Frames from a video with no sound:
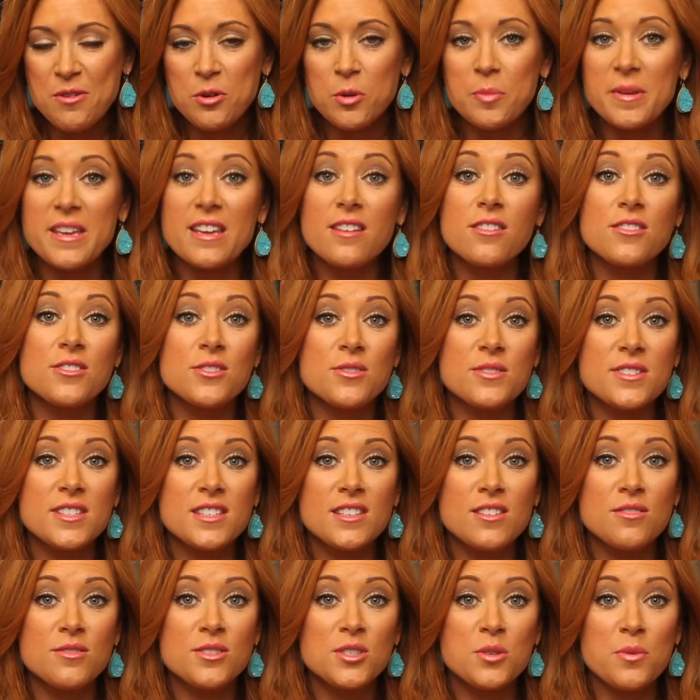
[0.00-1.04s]
We'll be
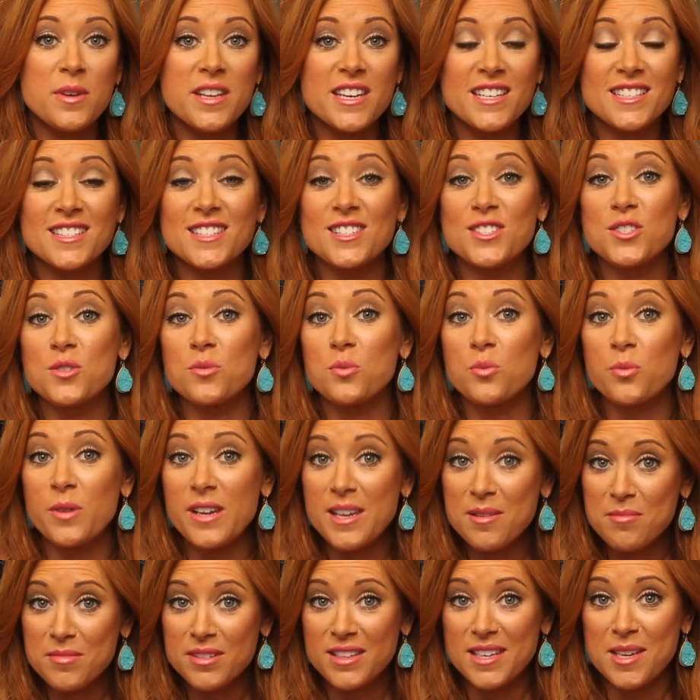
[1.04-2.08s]
introducing you to an
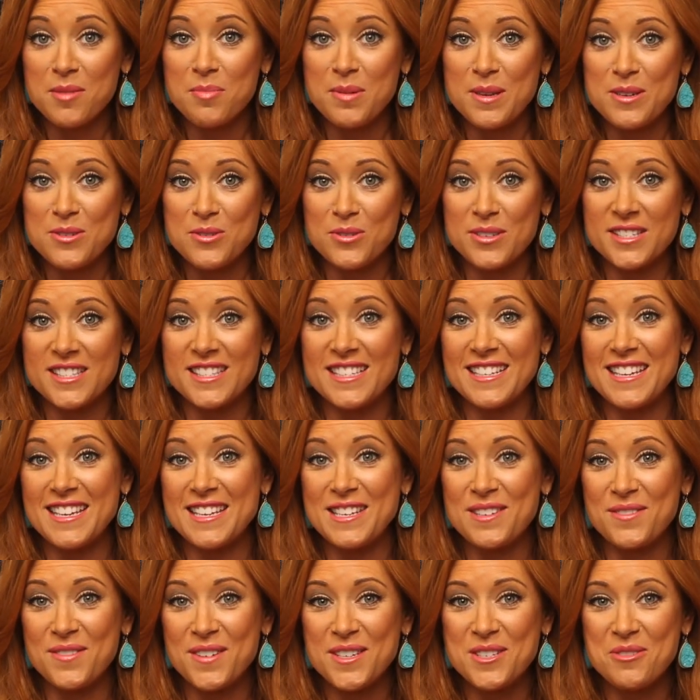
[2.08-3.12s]
extremely Pinteresting
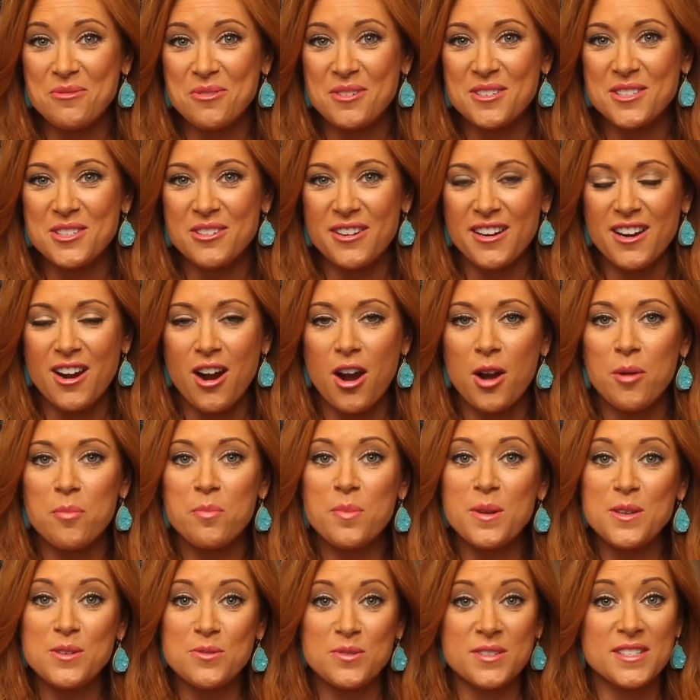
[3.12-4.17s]
individual during
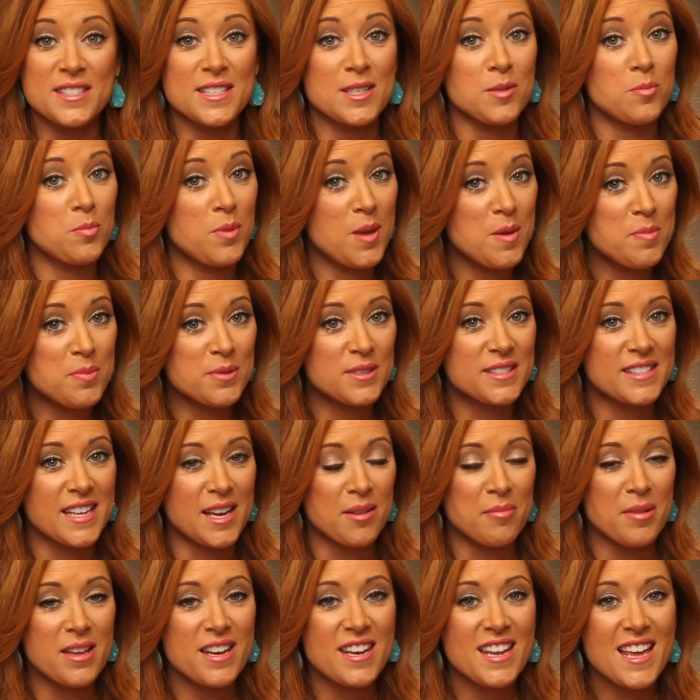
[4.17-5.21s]
our Pinteresting People
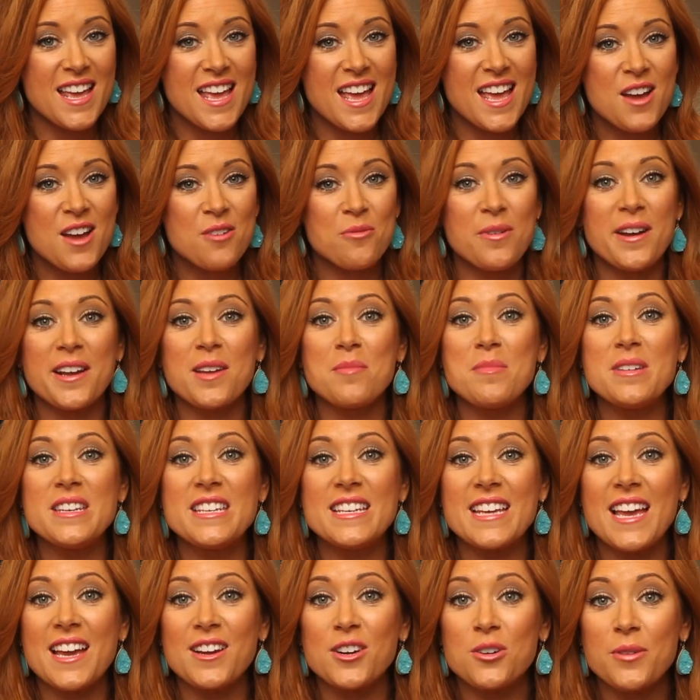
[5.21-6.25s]
segment,
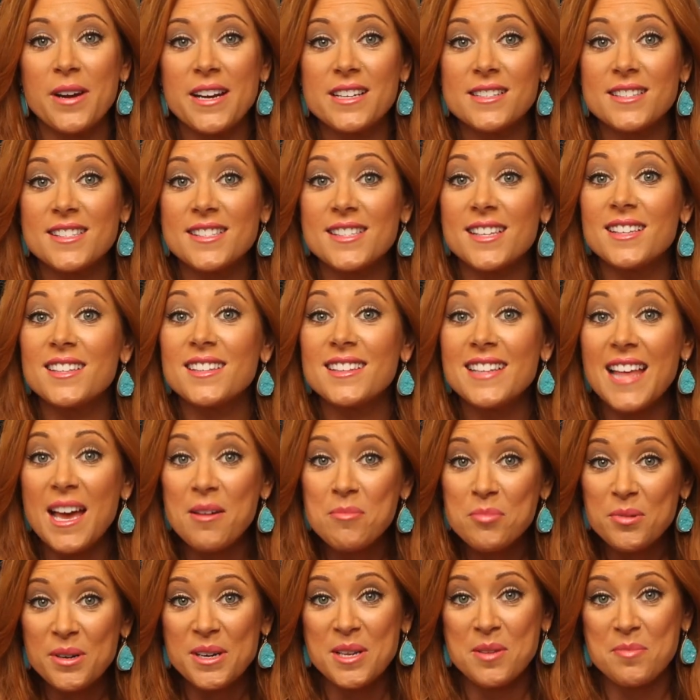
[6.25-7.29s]
recommending a great
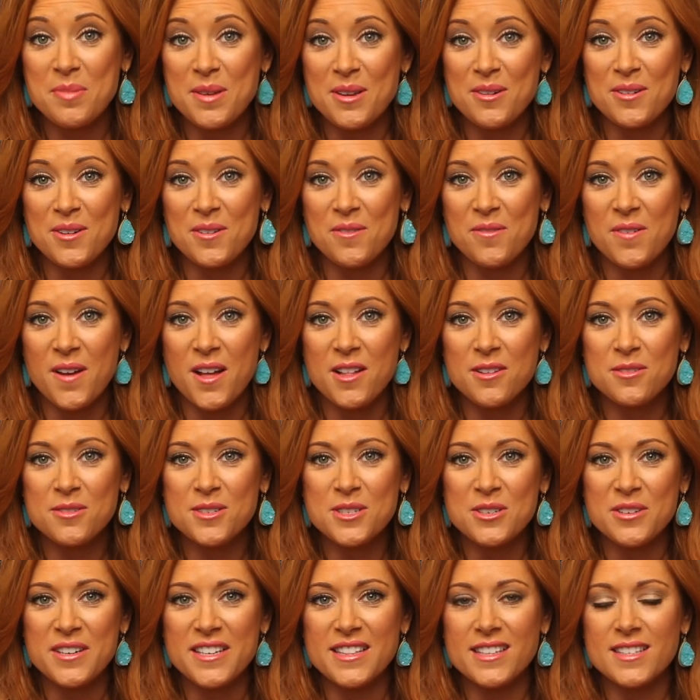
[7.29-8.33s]
celebrity pinner to follow
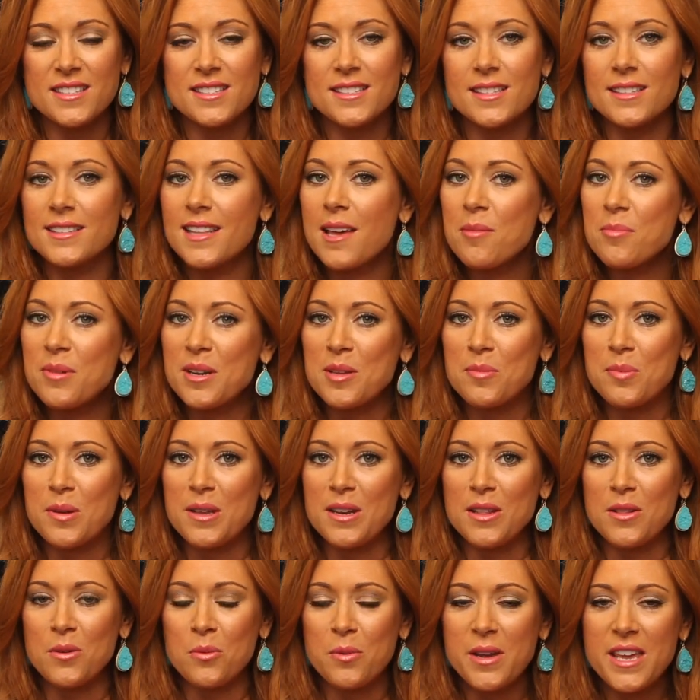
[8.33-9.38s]
during the Celebrity
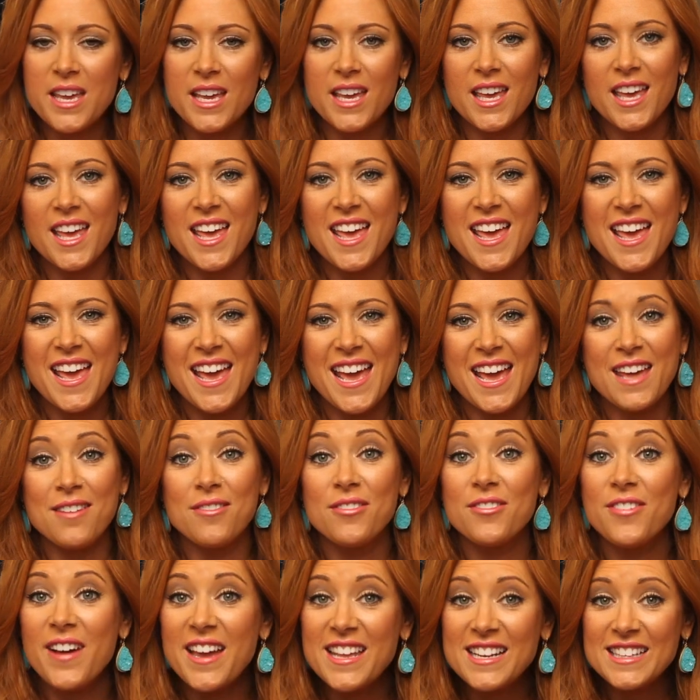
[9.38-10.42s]
Pin of the Week,
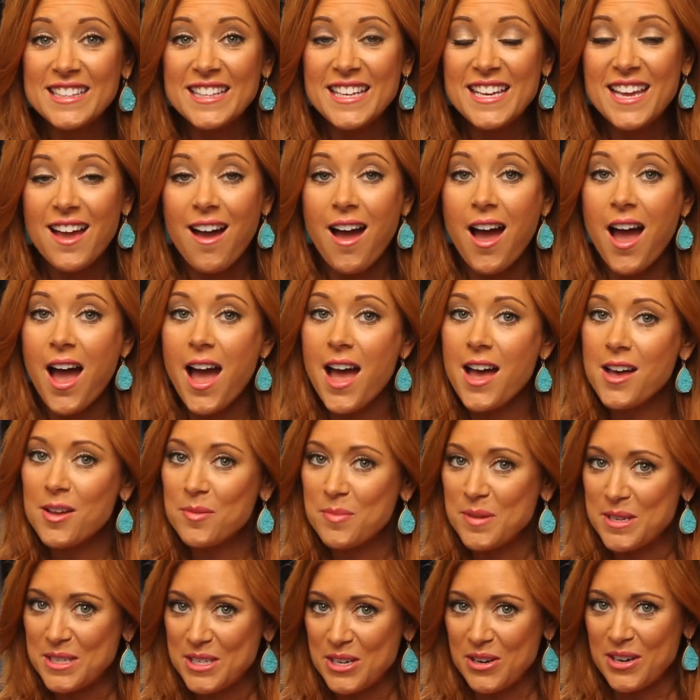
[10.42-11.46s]
and finally,
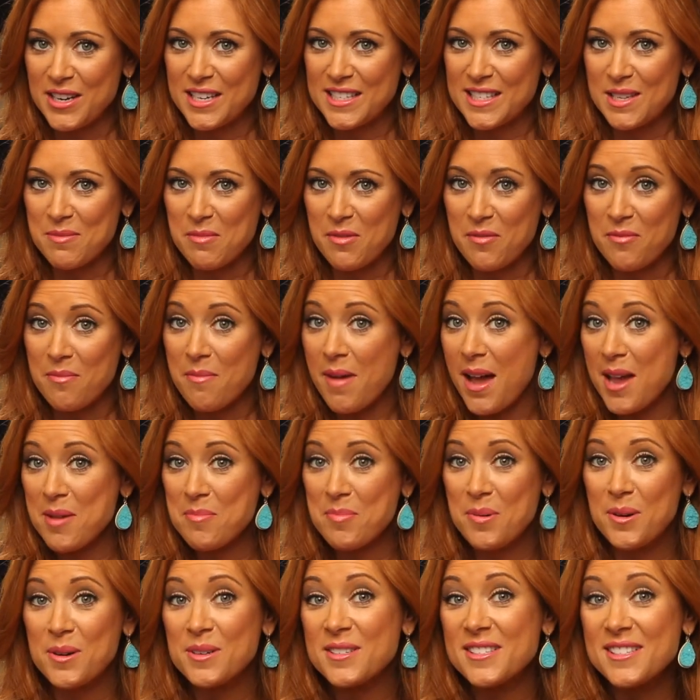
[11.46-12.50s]
I'll be sharing some of my
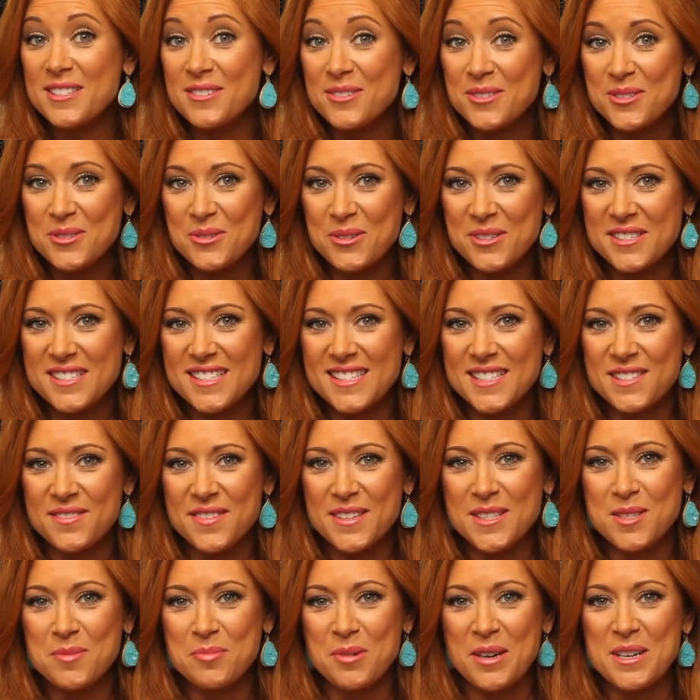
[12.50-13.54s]
personal sources
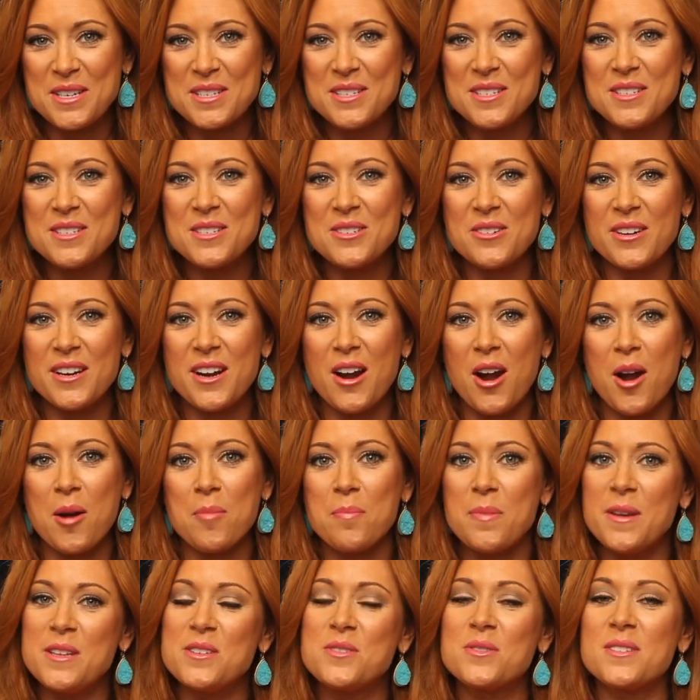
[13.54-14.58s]
of inspiration during
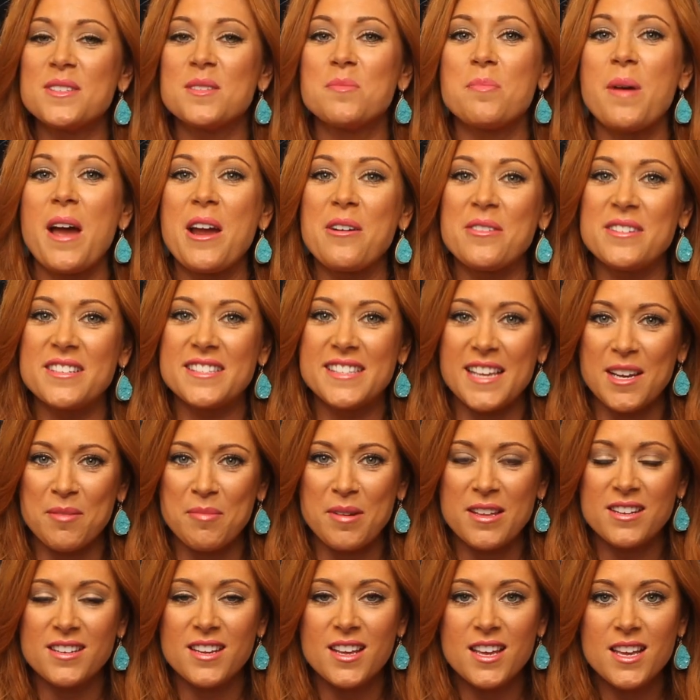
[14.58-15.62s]
our Pinterest Pirate
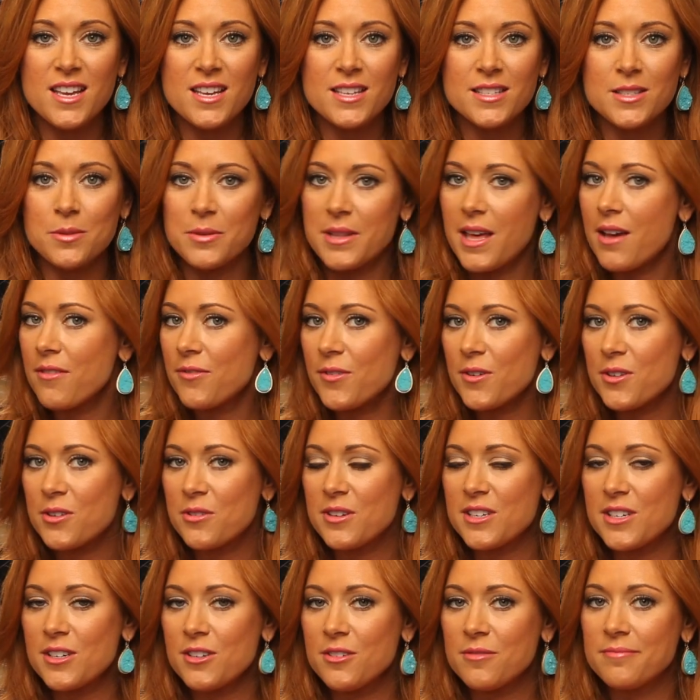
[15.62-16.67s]
segment. So without
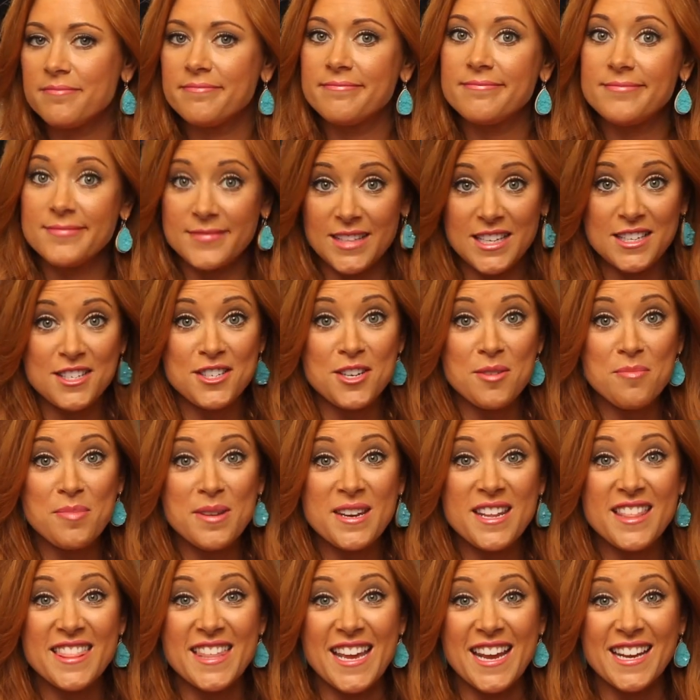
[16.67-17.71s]
further ado, let's jump
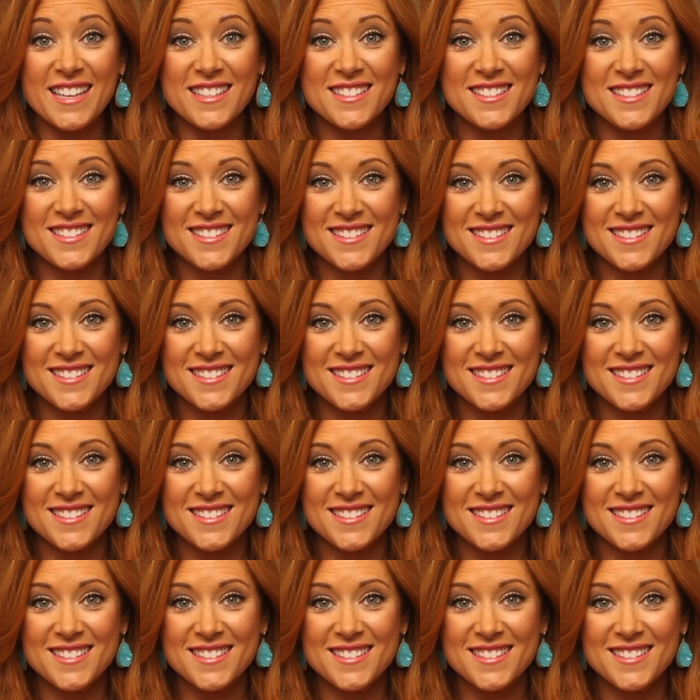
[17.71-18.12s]
into things